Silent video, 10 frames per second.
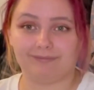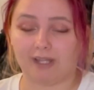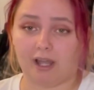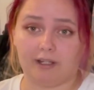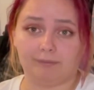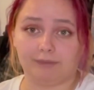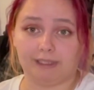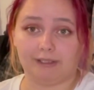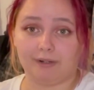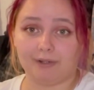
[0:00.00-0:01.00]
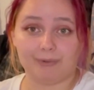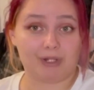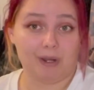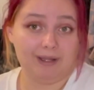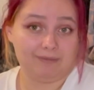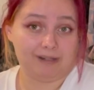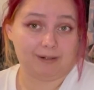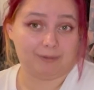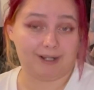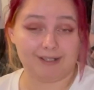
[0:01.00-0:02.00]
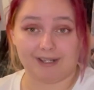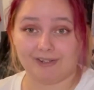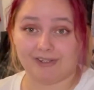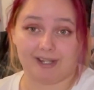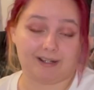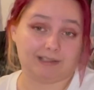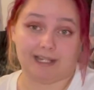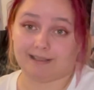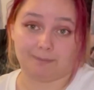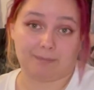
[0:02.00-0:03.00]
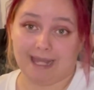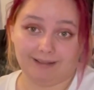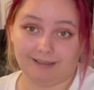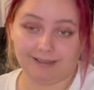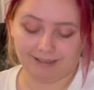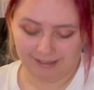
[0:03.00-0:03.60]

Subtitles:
I didn't really know what I was doing flower-wise, I just said I'd like them pink,